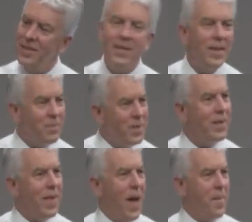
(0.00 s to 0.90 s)
Didn't
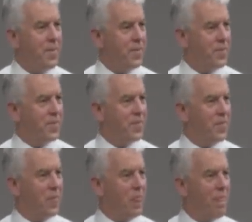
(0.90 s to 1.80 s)
mean that.
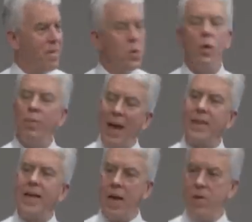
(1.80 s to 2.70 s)
You can back
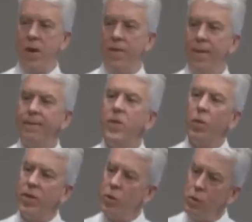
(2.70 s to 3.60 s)
down now. There
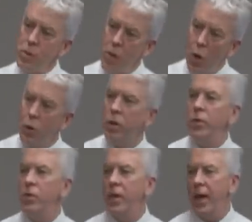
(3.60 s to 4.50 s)
is no
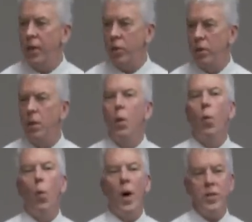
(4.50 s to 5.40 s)
communication
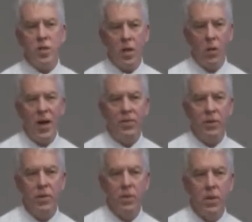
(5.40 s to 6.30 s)

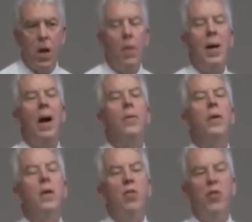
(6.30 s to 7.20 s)
whatsoever about
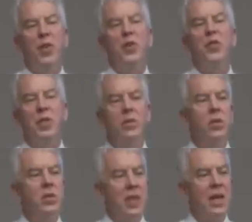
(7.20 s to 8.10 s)
this is a
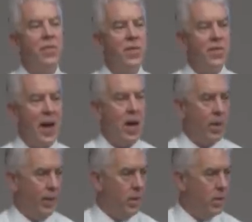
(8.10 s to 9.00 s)
safe
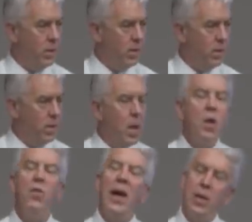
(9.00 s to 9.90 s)
environment
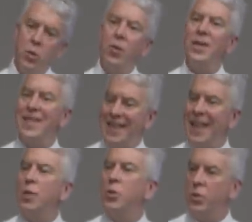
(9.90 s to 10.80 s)
that you can
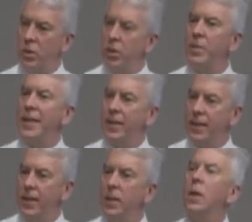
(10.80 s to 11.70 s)
say to the
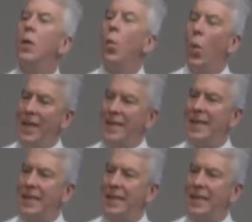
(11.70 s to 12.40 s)
amygdala once